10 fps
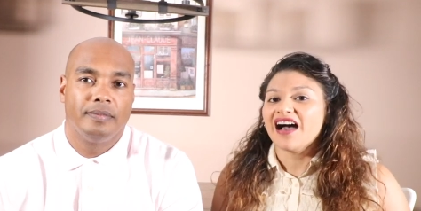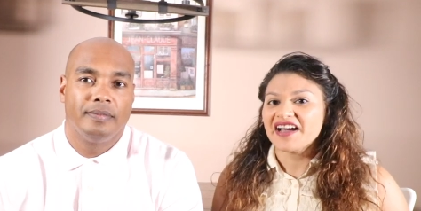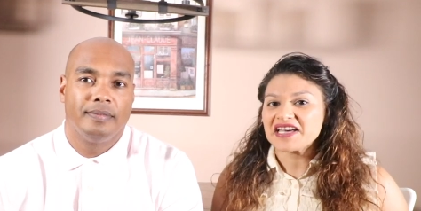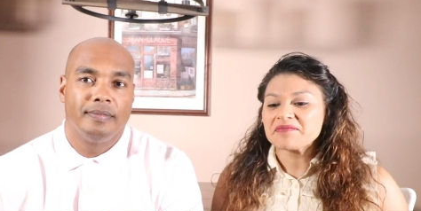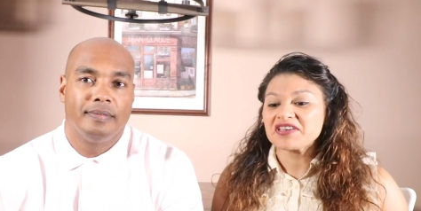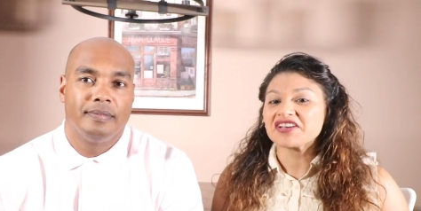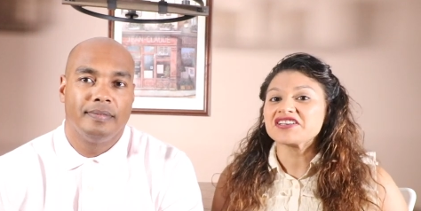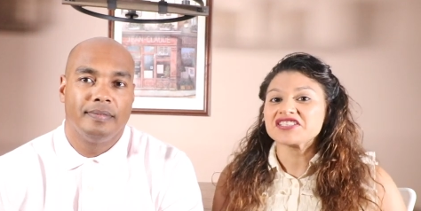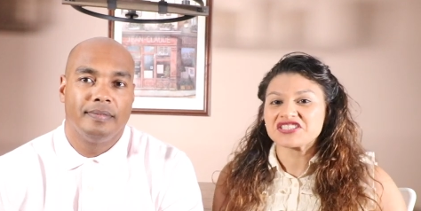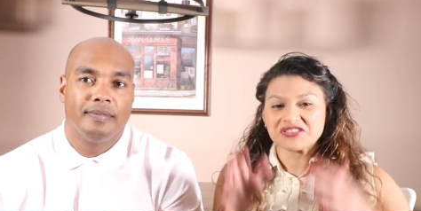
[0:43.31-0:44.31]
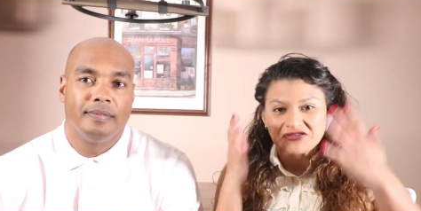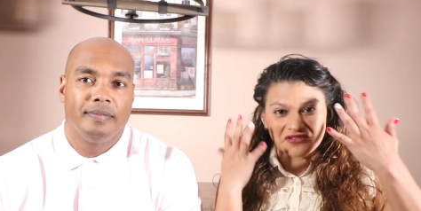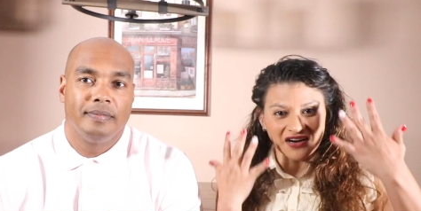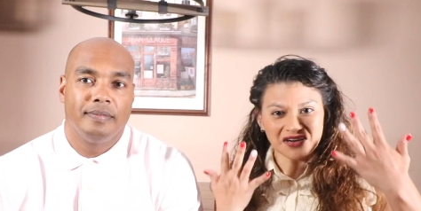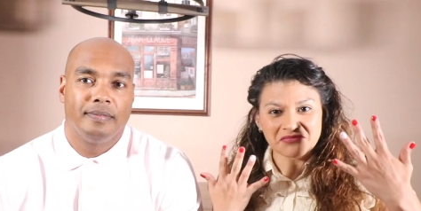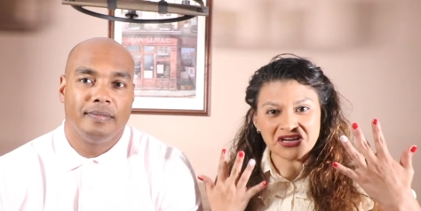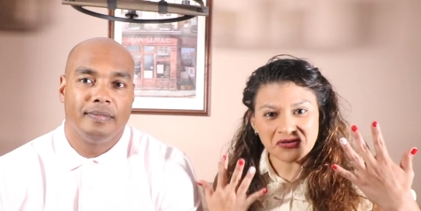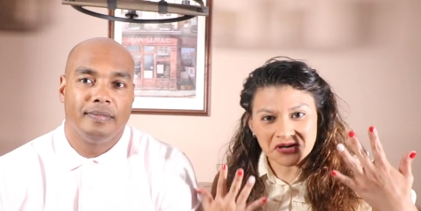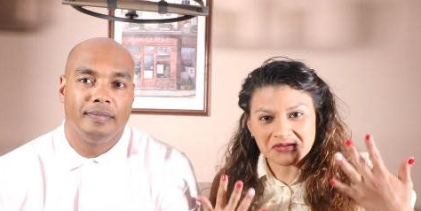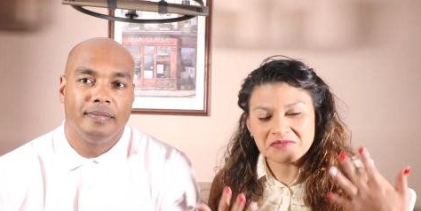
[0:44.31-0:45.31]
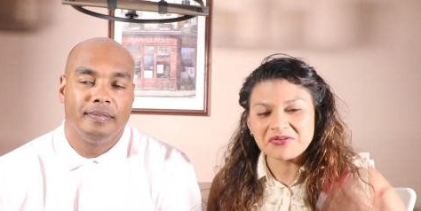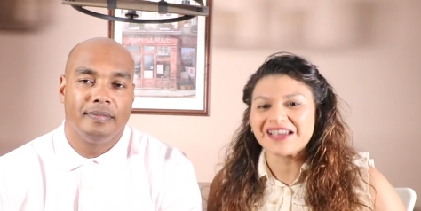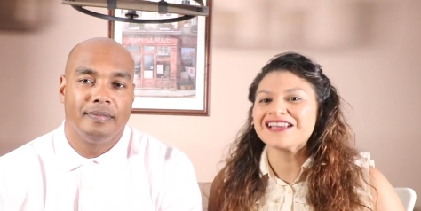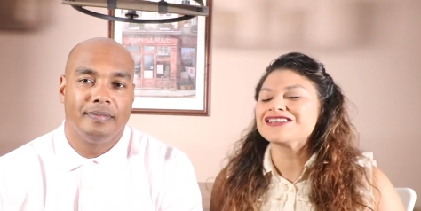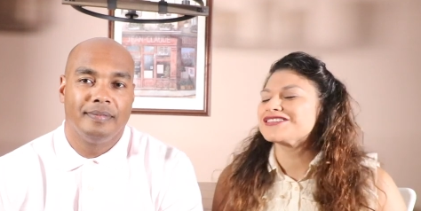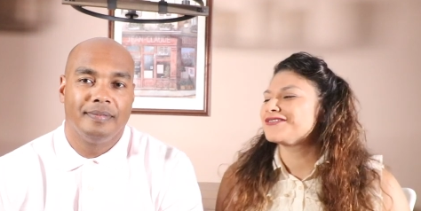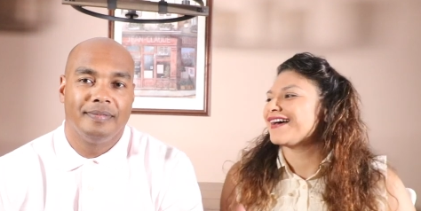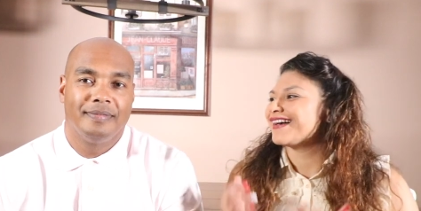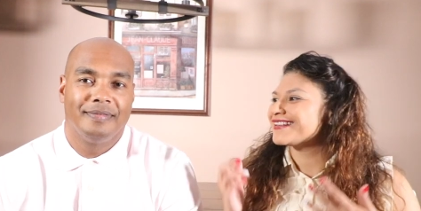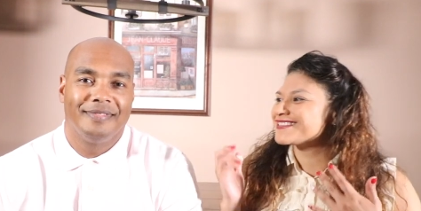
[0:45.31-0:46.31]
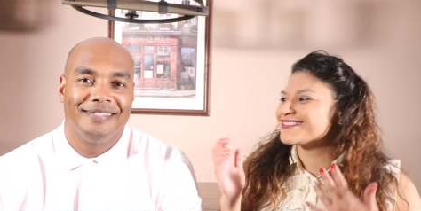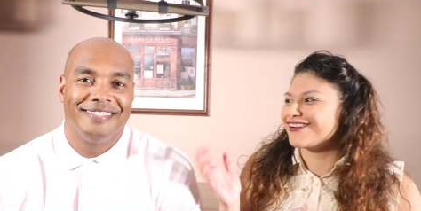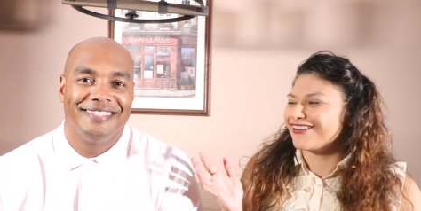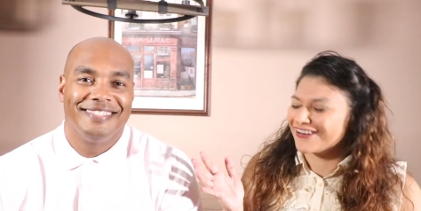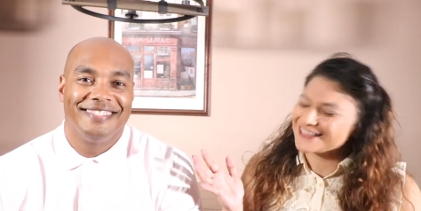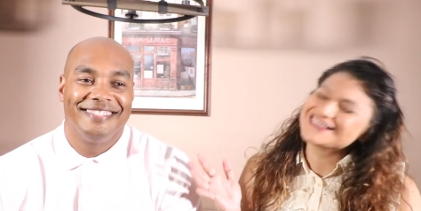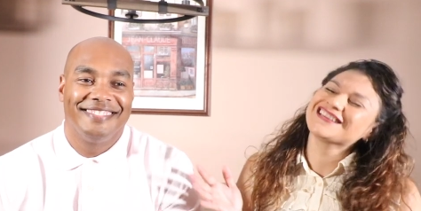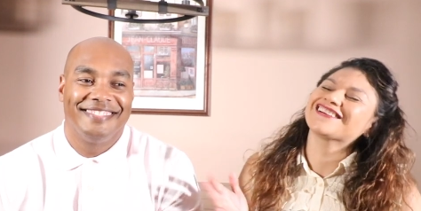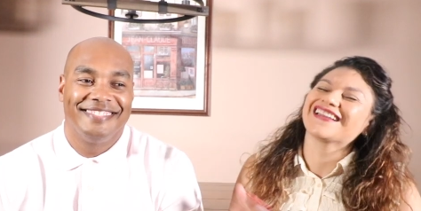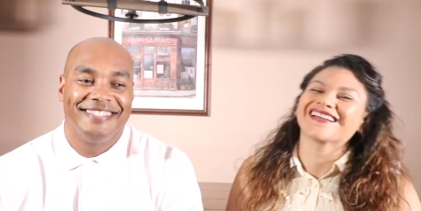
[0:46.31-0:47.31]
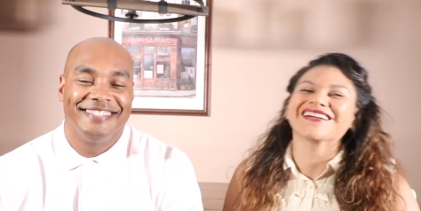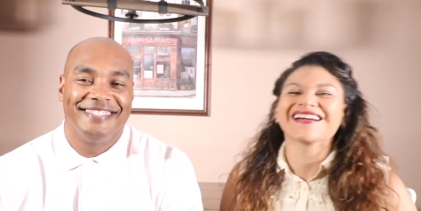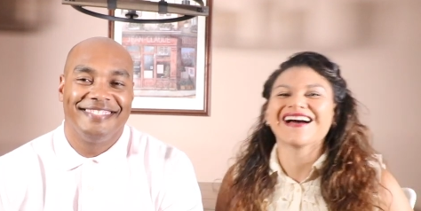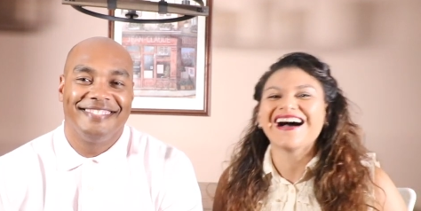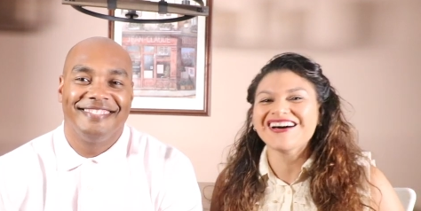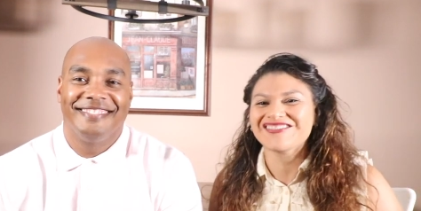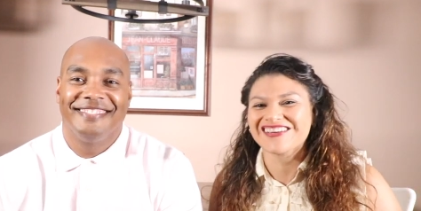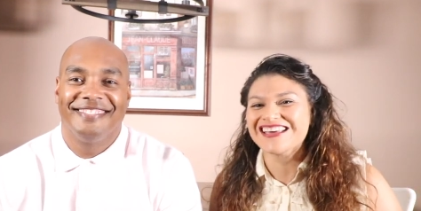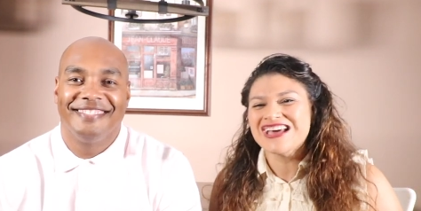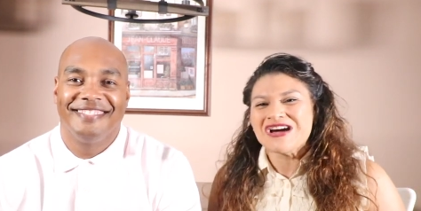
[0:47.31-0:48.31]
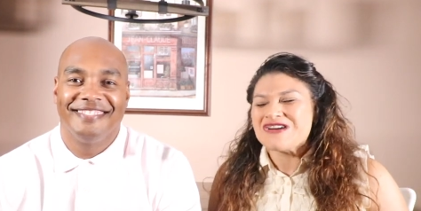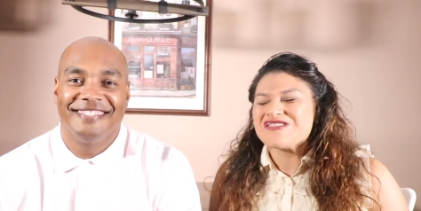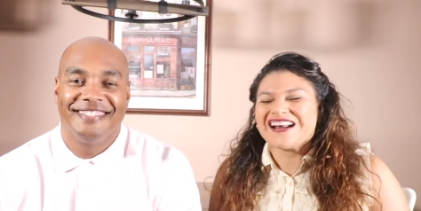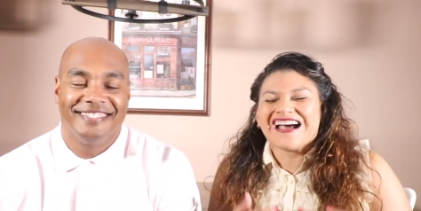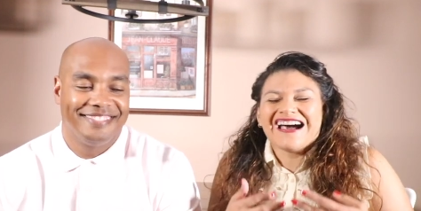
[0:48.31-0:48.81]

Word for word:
Speaker 1: I am here to, on my normal brain, to ask our dear Eric Coffie what